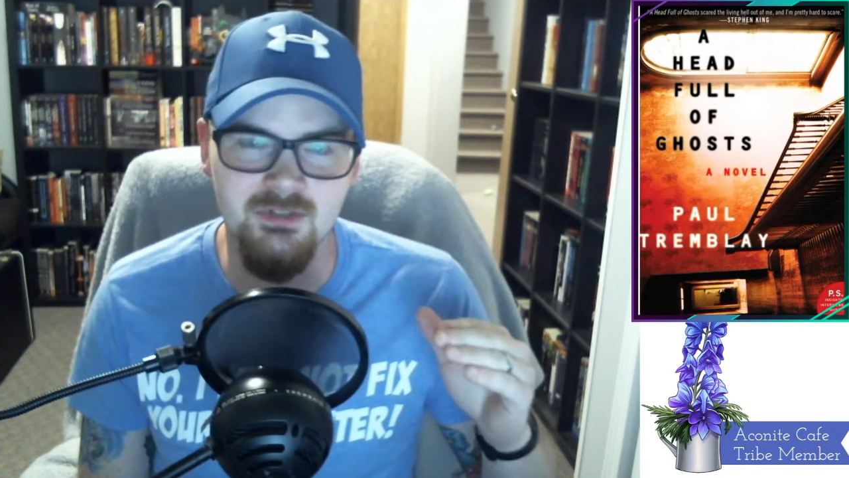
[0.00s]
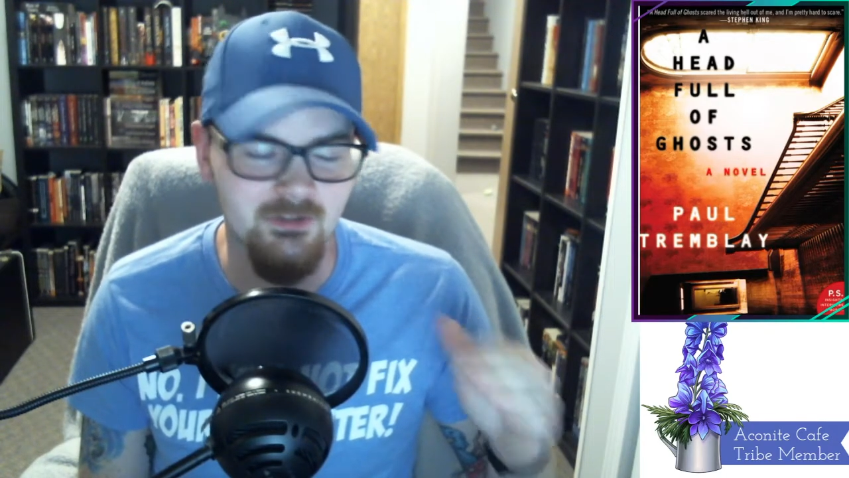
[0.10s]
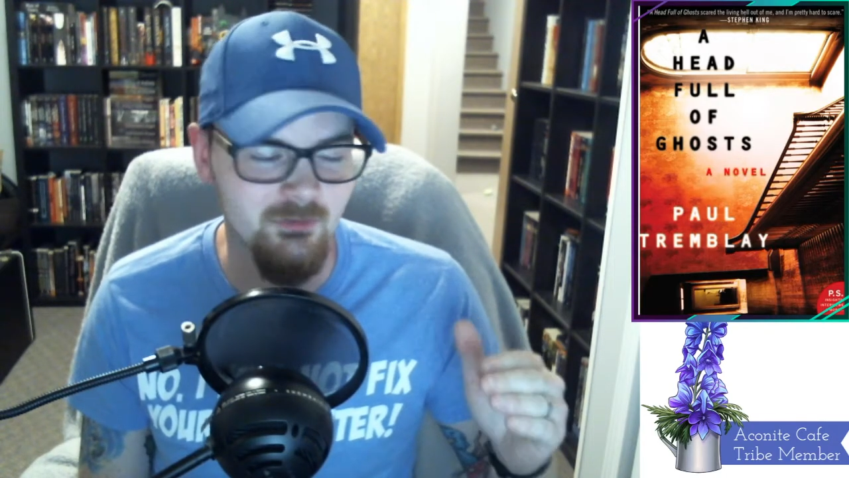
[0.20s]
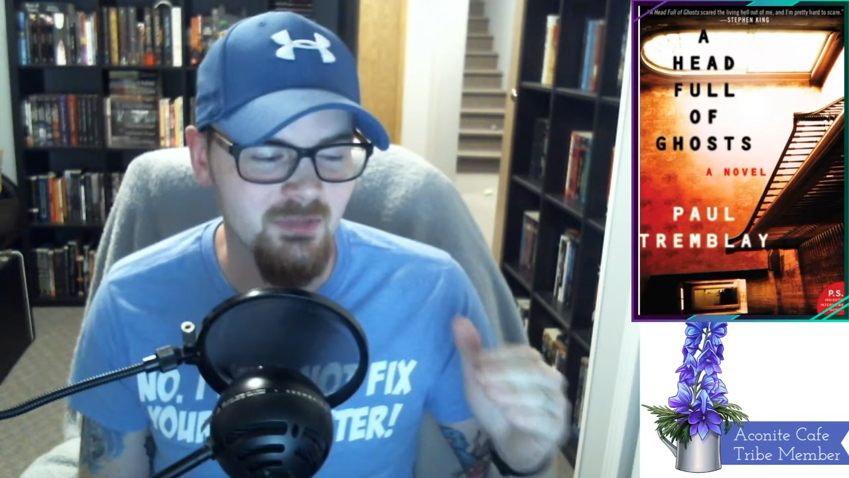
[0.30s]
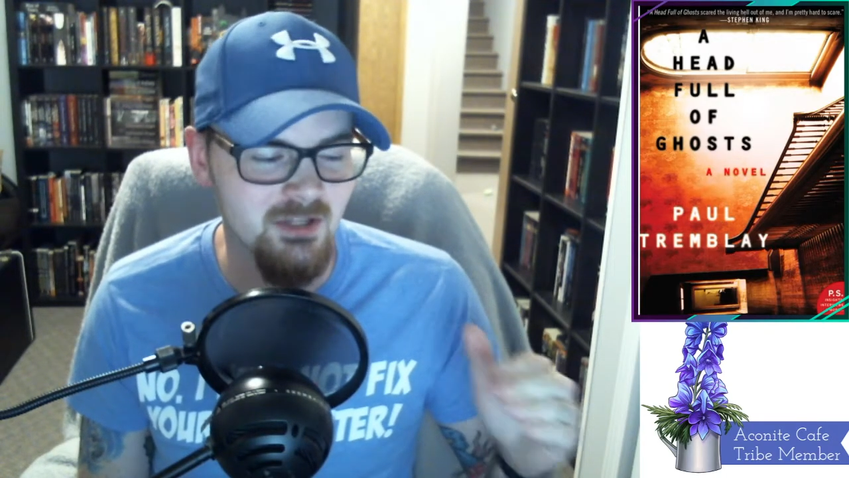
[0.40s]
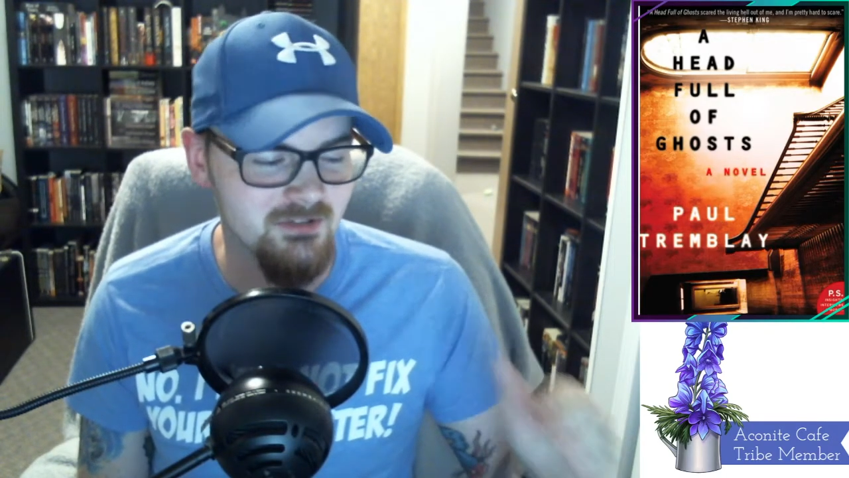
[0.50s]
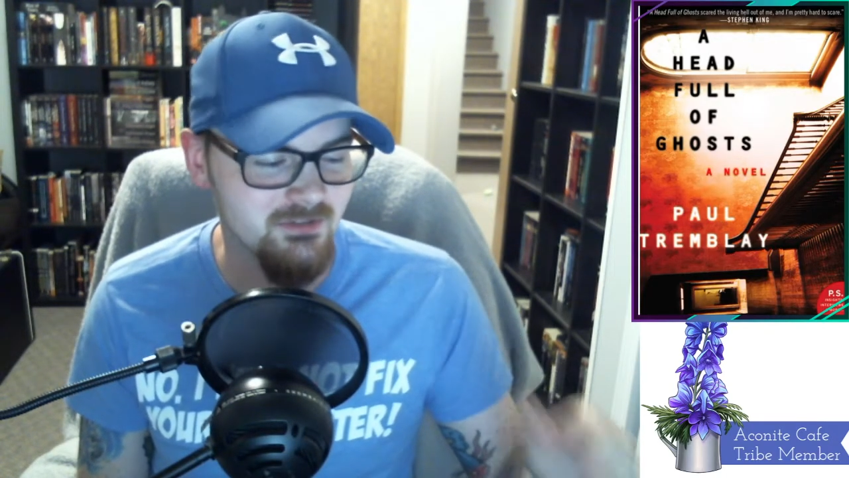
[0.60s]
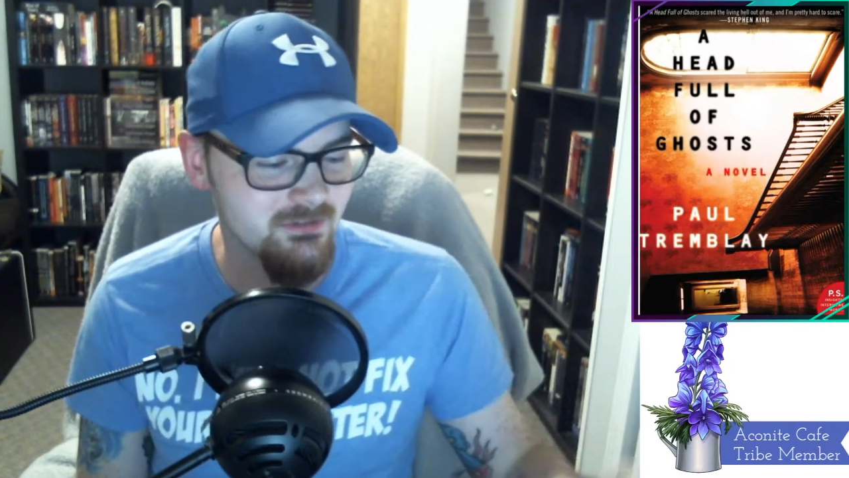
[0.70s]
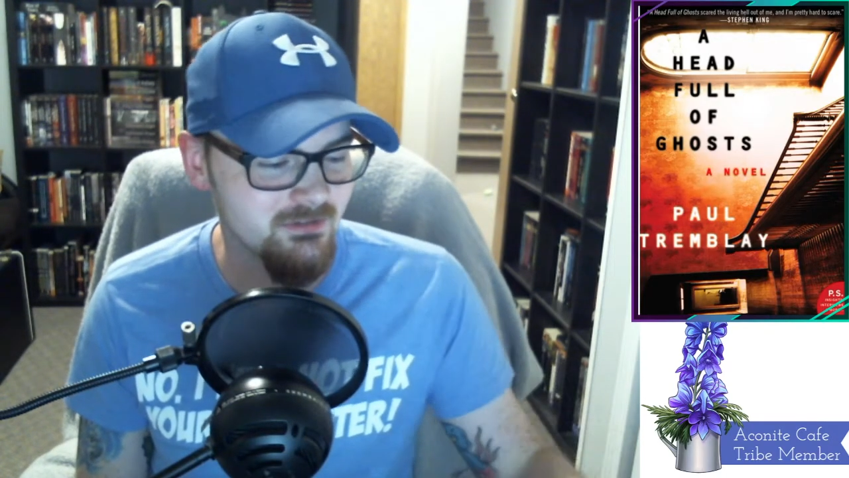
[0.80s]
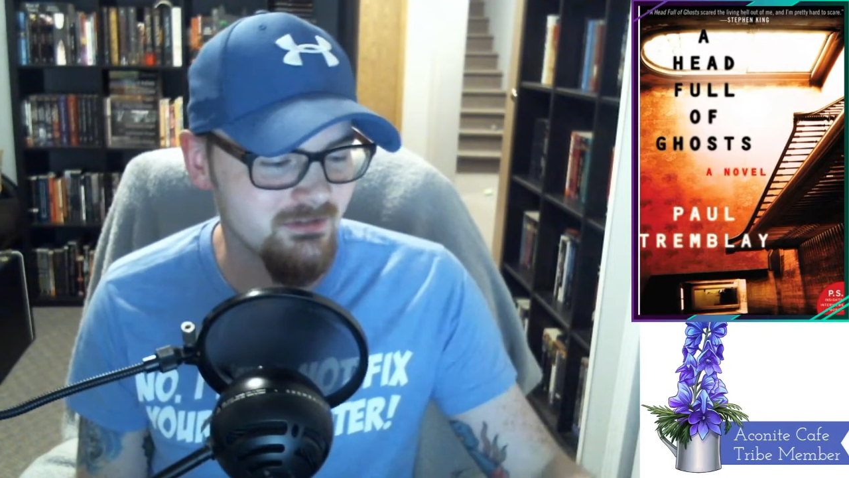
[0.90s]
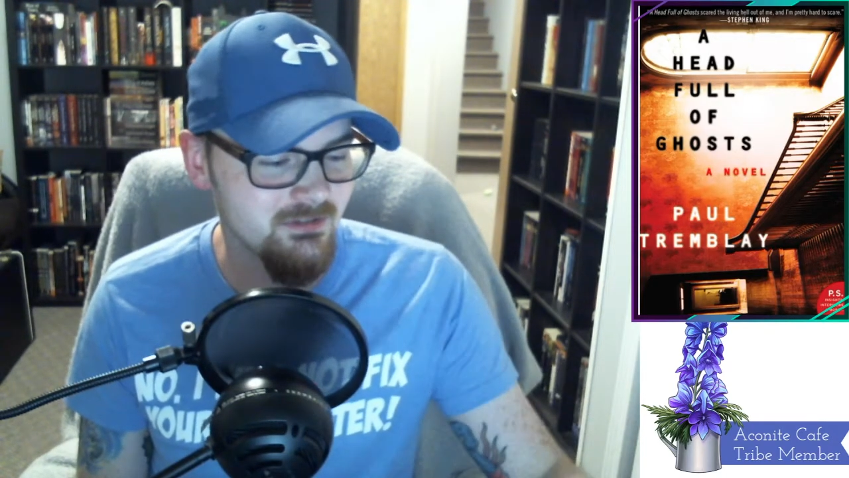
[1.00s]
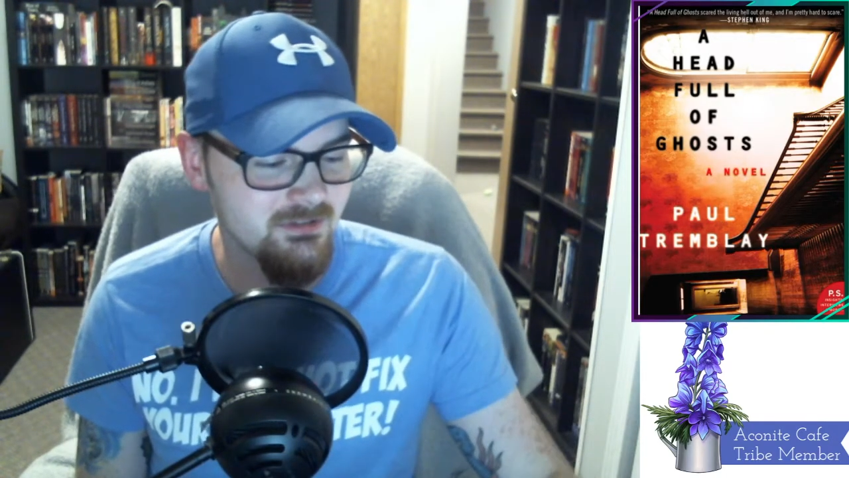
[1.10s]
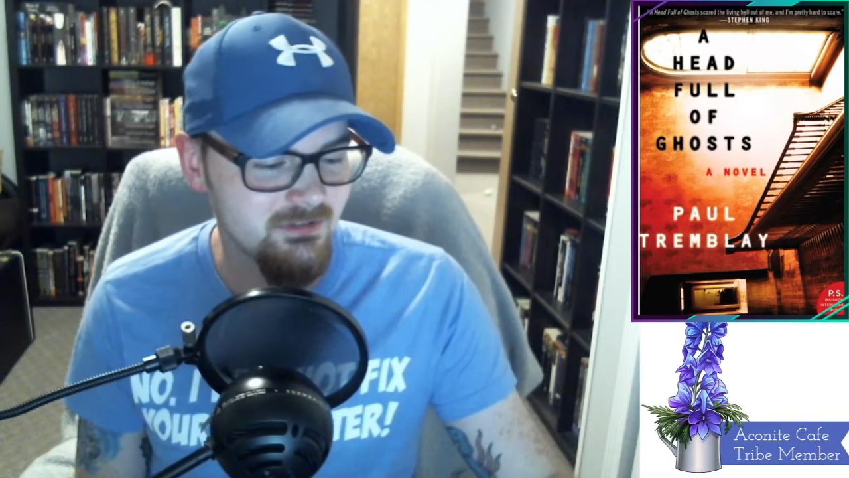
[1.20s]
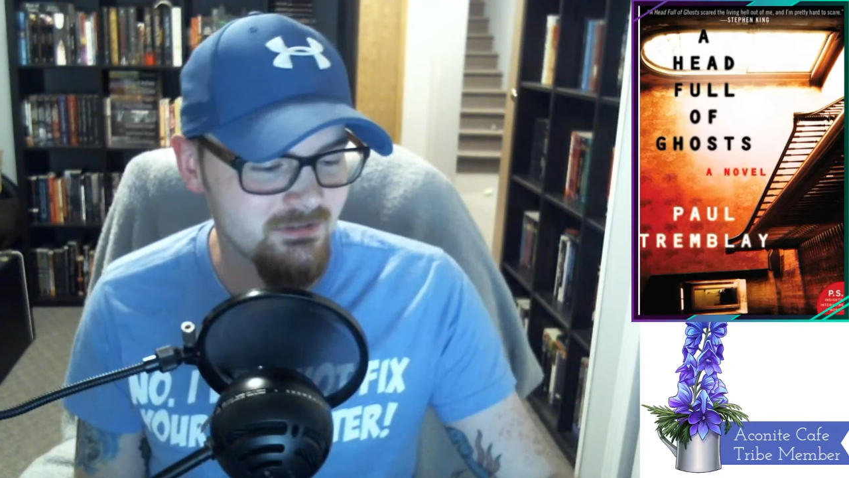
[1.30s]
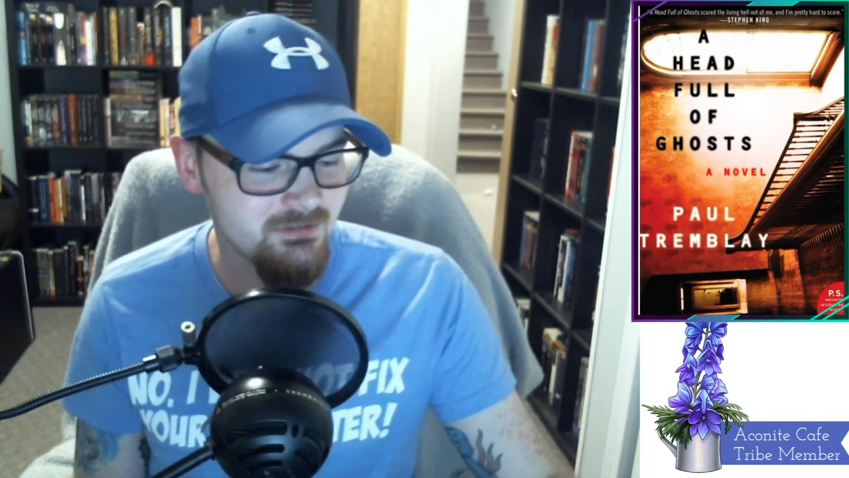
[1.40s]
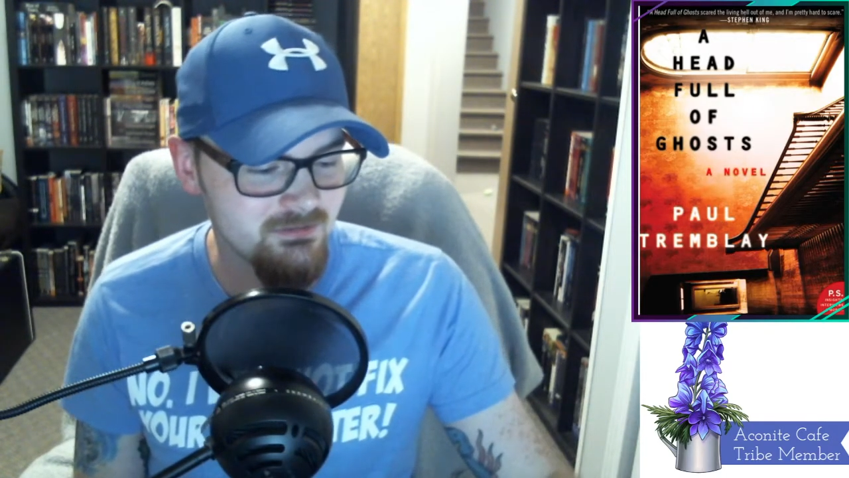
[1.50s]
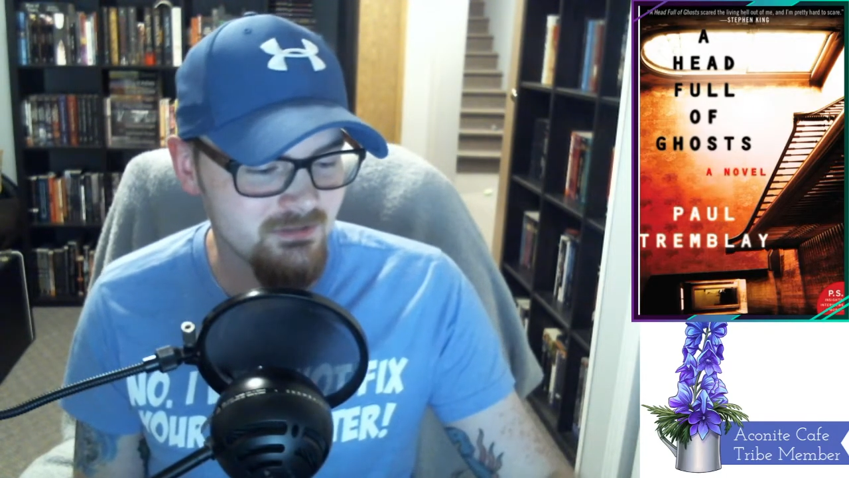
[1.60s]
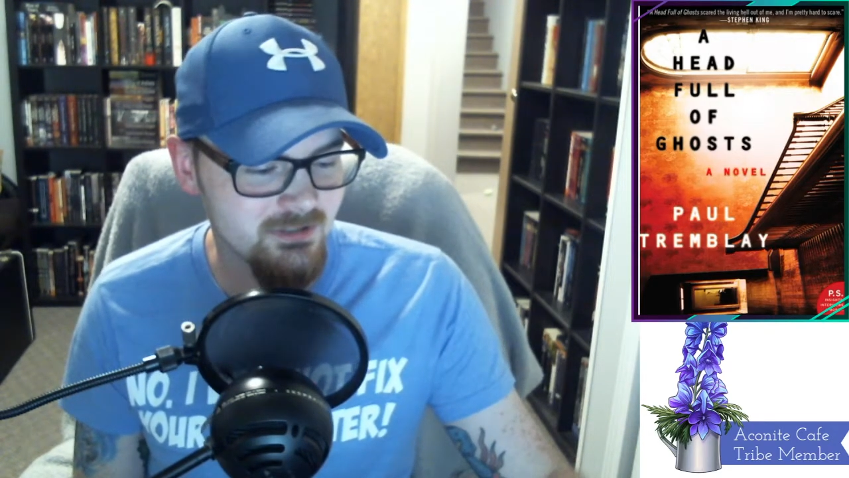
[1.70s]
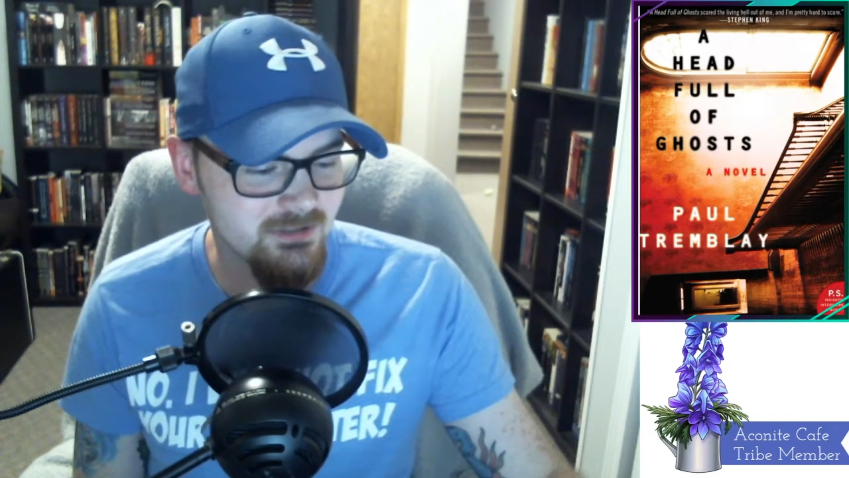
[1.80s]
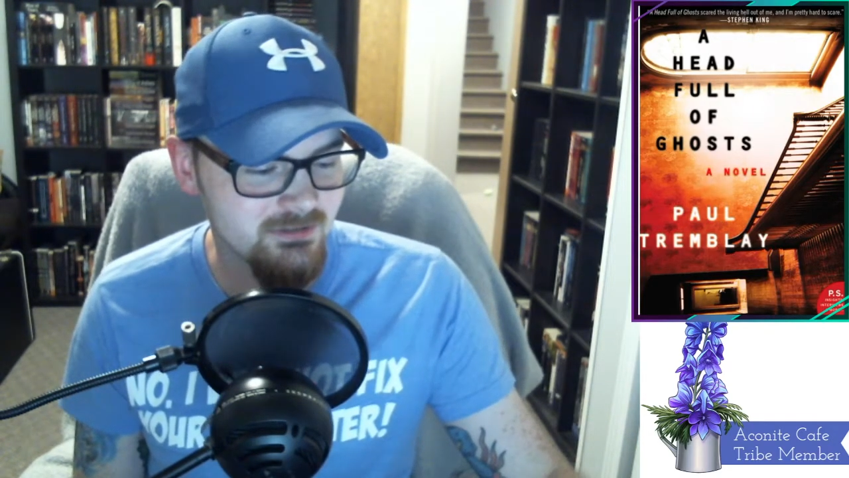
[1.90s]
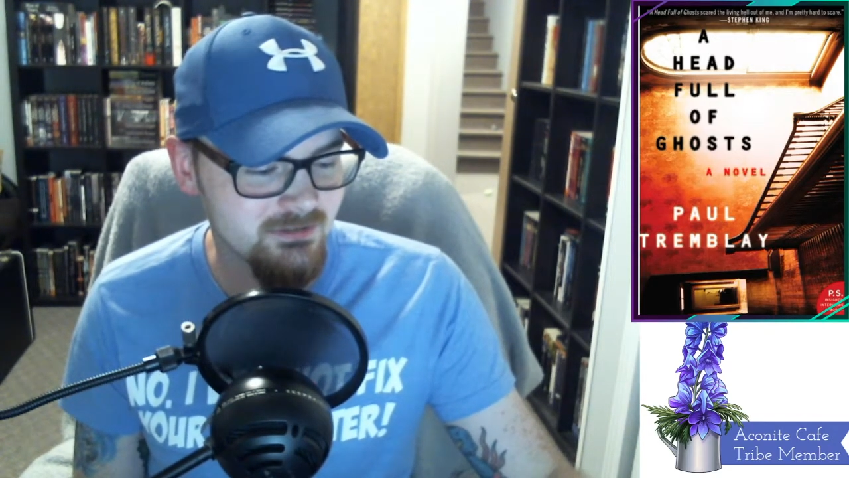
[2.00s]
expect, right?